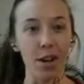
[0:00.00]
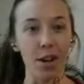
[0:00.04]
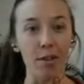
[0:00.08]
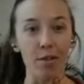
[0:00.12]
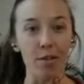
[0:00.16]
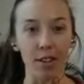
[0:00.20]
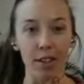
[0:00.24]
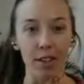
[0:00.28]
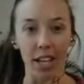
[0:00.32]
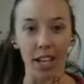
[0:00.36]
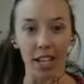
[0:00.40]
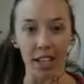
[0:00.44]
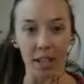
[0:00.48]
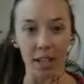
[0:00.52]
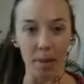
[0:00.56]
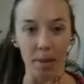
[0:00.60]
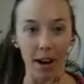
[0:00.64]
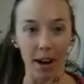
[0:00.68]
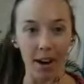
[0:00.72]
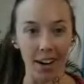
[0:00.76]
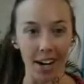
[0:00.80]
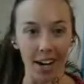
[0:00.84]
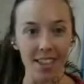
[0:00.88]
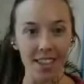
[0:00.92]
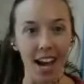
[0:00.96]
So for like
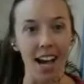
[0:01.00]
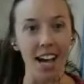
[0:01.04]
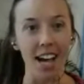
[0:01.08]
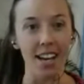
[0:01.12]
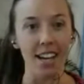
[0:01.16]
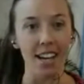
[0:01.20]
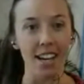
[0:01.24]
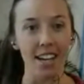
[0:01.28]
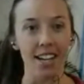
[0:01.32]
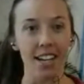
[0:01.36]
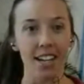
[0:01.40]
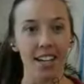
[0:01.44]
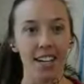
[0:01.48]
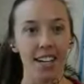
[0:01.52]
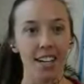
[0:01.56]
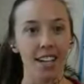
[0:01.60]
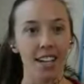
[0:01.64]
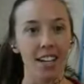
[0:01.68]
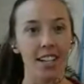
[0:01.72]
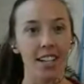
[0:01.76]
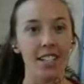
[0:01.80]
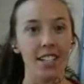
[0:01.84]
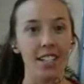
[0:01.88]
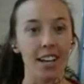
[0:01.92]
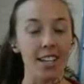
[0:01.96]
the parent that
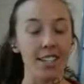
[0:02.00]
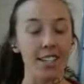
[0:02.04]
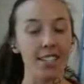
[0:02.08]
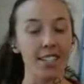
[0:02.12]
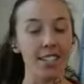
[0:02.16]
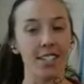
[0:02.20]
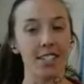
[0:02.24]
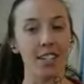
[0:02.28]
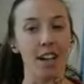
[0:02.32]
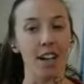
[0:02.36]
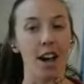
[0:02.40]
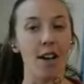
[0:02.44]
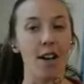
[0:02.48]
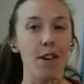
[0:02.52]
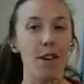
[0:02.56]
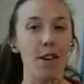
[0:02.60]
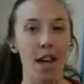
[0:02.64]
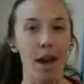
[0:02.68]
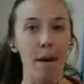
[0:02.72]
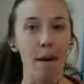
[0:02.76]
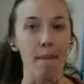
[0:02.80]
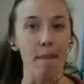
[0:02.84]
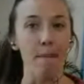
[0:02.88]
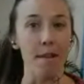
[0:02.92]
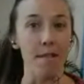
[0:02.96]
does
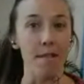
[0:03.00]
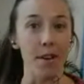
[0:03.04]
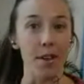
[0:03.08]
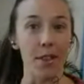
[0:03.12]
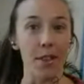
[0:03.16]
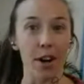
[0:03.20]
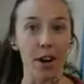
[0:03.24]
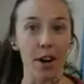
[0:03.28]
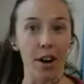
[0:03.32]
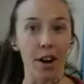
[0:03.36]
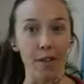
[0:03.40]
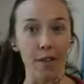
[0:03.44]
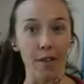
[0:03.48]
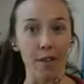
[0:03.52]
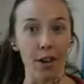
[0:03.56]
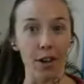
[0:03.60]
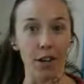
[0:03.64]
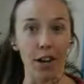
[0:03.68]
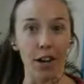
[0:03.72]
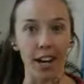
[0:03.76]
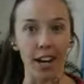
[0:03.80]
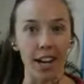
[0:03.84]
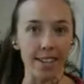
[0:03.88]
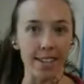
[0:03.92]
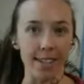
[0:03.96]
discover that maybe
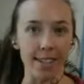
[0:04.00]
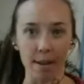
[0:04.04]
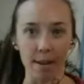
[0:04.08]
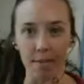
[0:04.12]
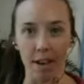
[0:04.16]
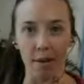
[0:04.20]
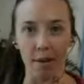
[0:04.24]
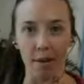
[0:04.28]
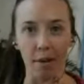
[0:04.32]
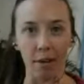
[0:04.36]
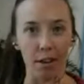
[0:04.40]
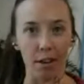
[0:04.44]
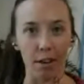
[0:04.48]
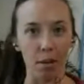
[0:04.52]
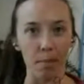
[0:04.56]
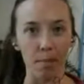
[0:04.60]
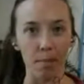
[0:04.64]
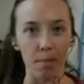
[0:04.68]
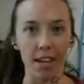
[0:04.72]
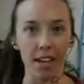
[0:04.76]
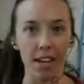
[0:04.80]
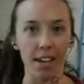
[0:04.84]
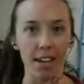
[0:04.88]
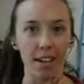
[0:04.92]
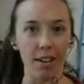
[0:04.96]
they're good at something,
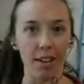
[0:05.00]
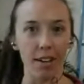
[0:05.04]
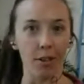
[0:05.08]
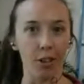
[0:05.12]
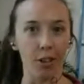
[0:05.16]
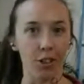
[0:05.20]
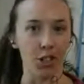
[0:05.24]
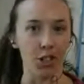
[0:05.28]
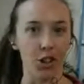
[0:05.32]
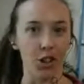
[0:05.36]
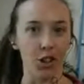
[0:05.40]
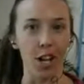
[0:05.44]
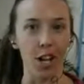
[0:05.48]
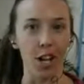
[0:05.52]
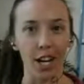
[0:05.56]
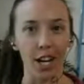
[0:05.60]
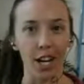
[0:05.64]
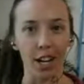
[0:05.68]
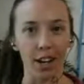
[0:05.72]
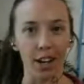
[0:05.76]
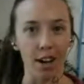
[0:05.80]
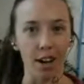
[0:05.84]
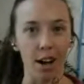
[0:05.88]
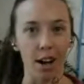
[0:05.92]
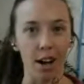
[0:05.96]
whether it be ultra
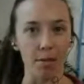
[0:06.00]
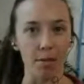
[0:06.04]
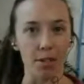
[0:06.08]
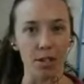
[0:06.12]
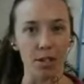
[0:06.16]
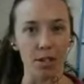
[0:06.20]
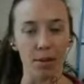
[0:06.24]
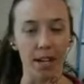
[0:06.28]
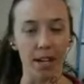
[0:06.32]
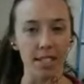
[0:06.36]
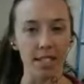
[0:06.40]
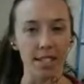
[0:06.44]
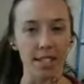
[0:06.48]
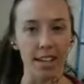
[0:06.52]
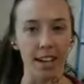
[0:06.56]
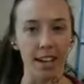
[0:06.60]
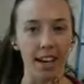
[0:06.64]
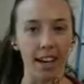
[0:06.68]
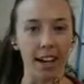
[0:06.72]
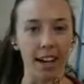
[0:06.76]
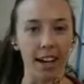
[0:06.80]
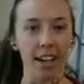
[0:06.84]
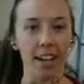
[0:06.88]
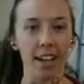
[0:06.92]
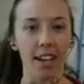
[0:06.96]
running or obstacle
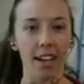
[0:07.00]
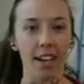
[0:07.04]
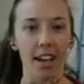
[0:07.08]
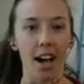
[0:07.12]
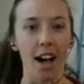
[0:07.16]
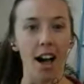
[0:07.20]
racing,